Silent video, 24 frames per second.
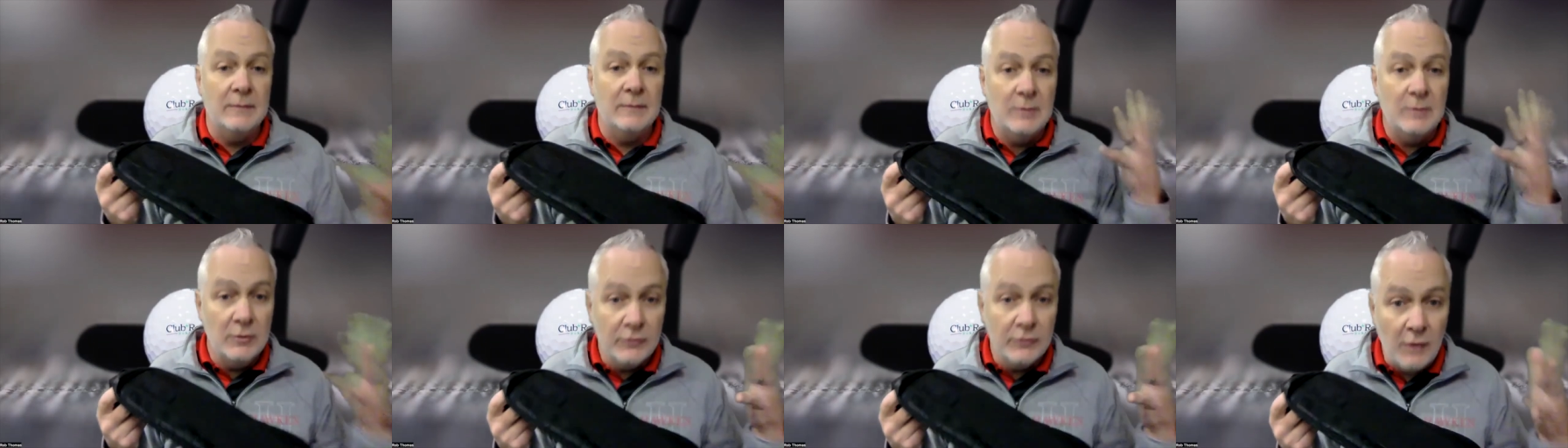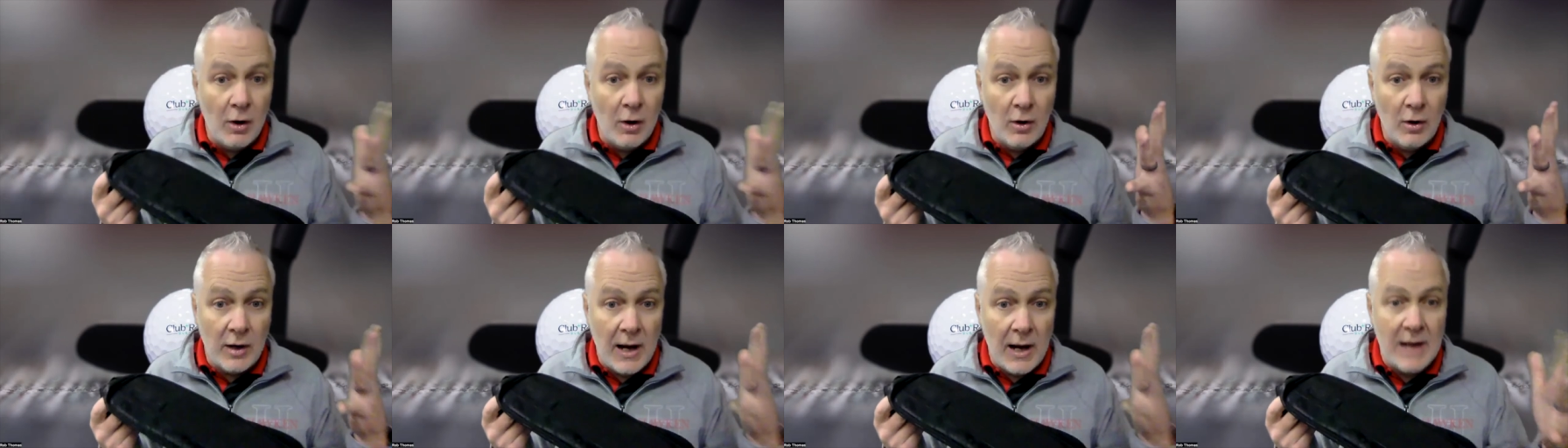I mean, there's
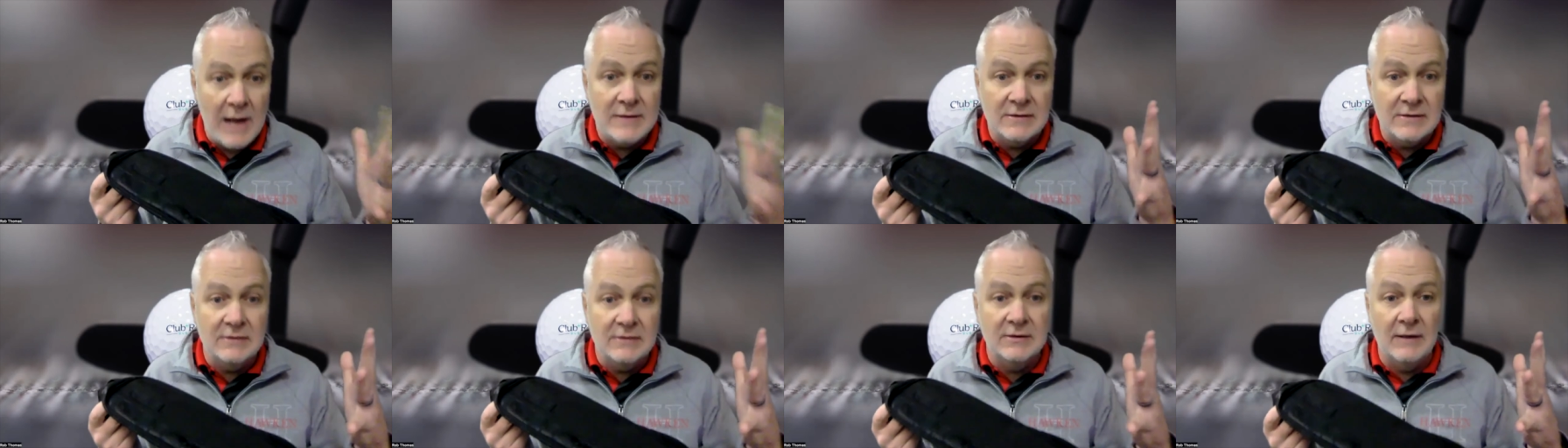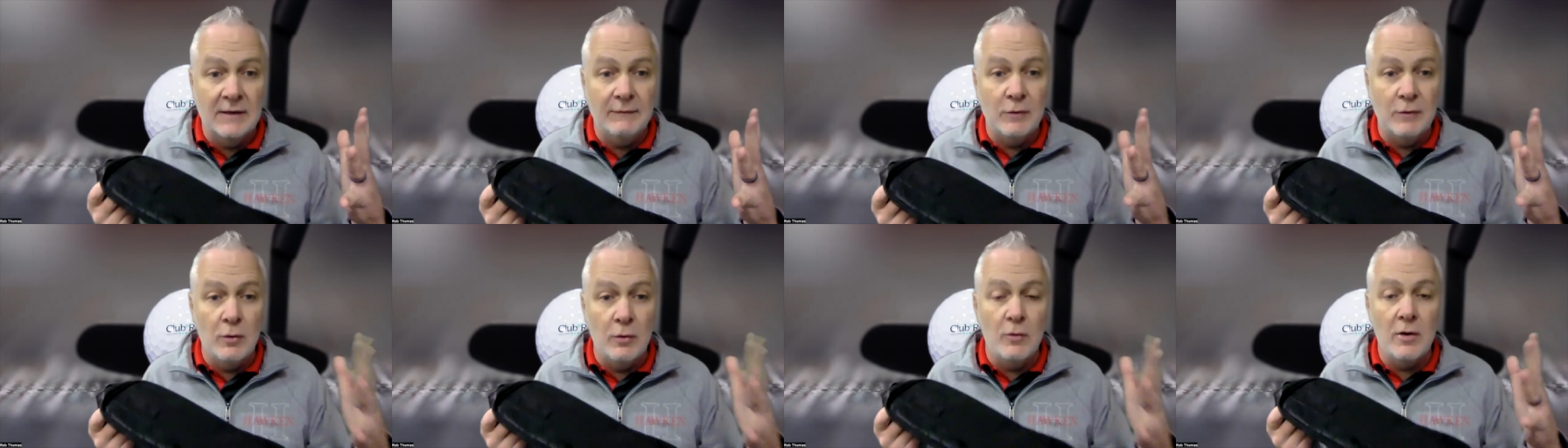all kinds of
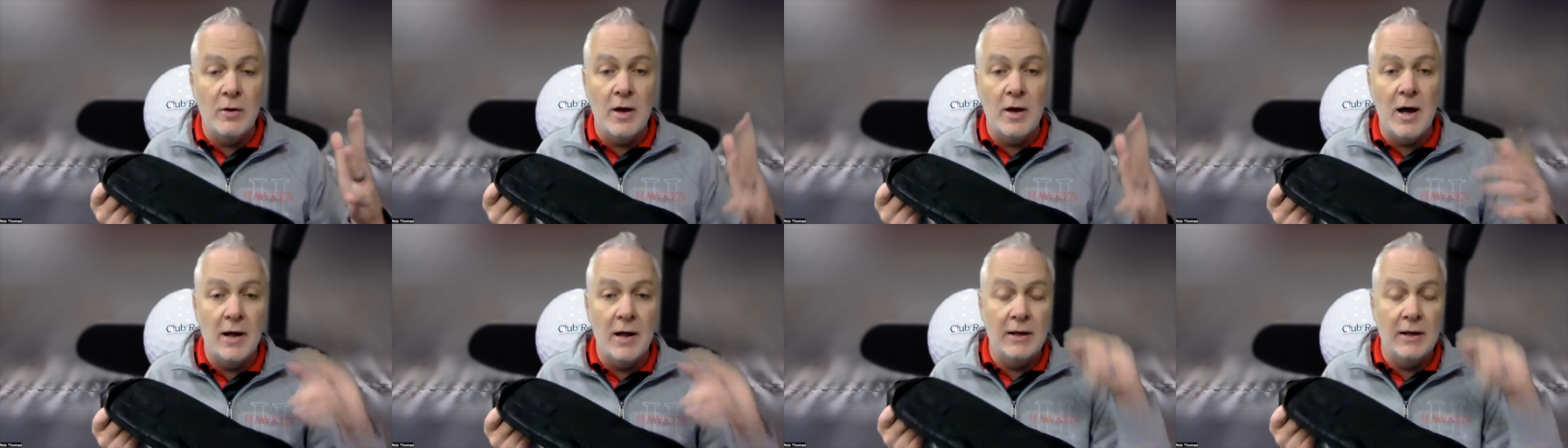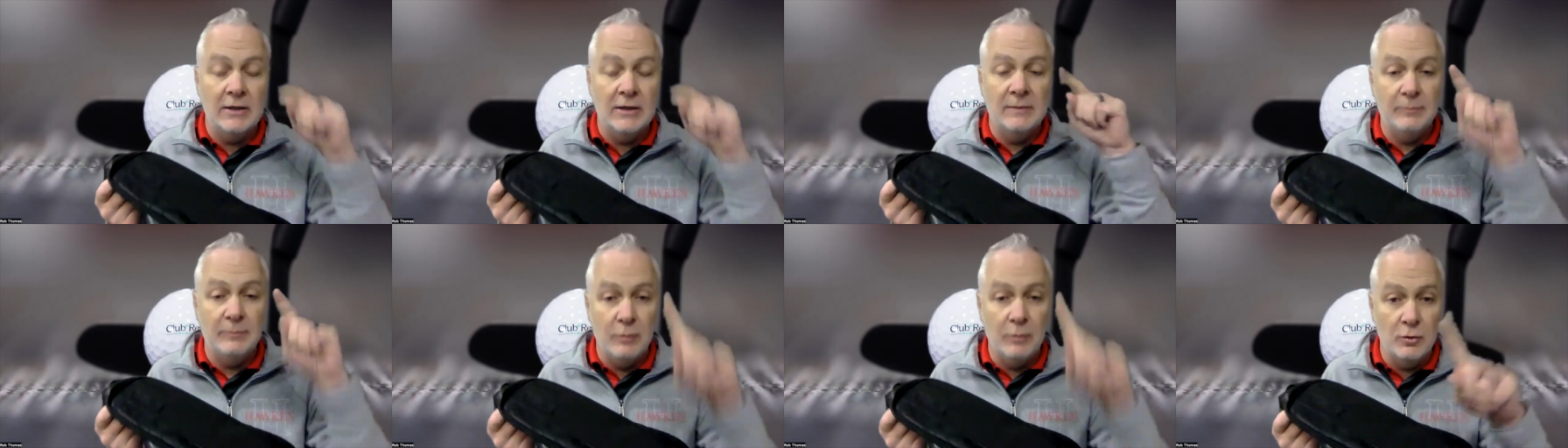stuff going on
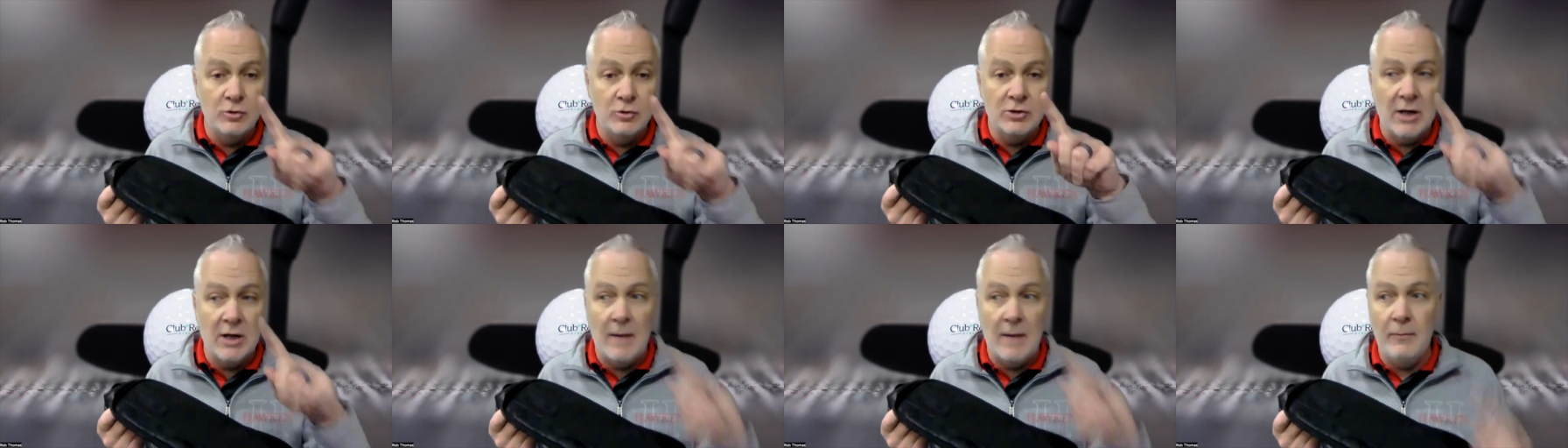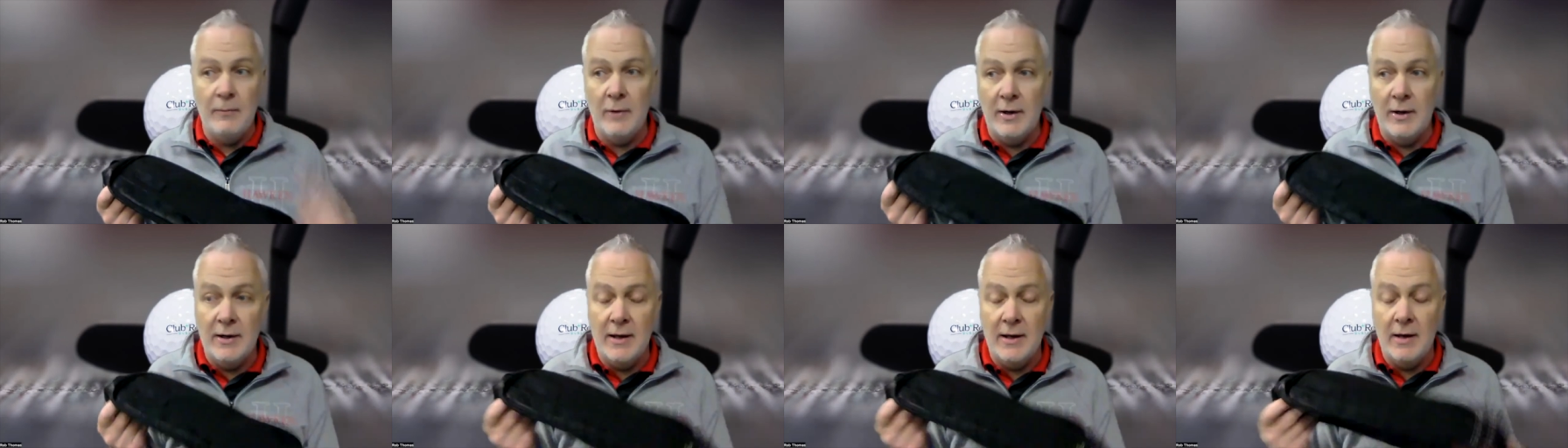at the pro shop
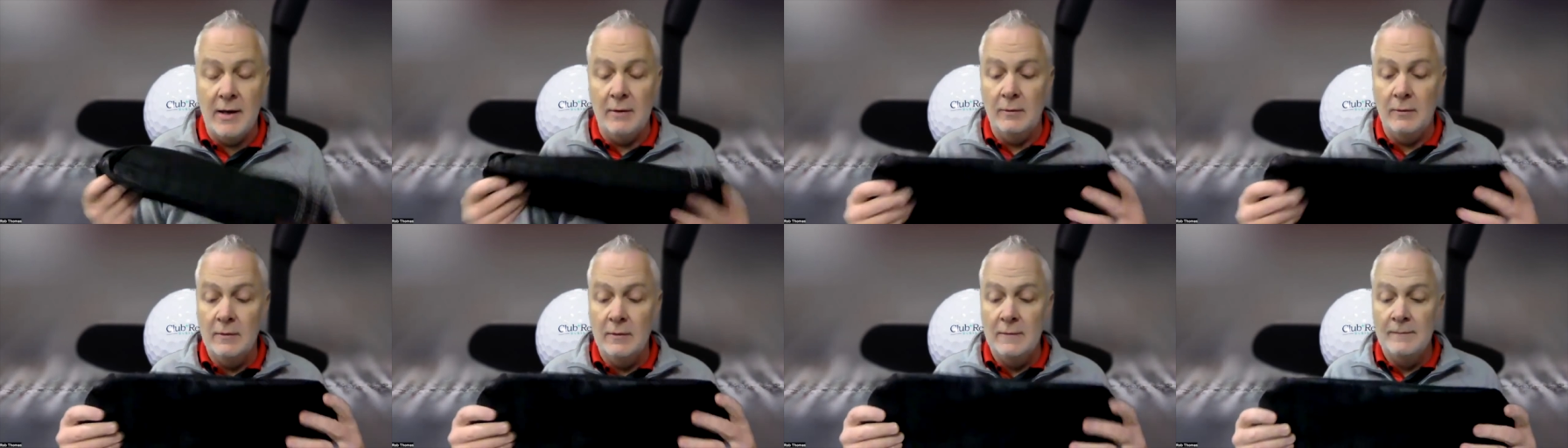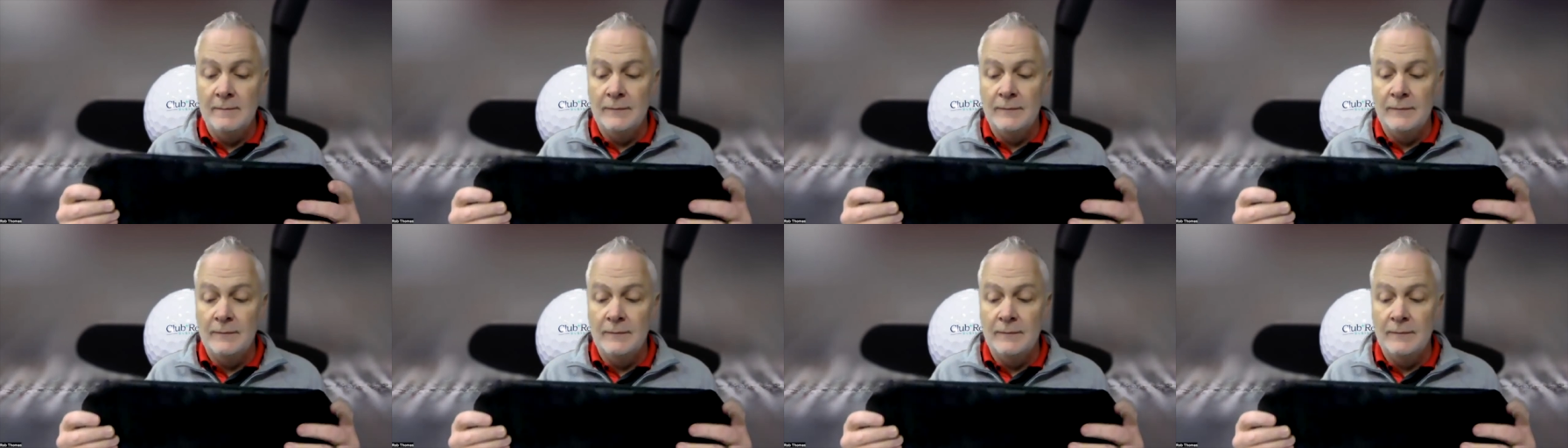right now,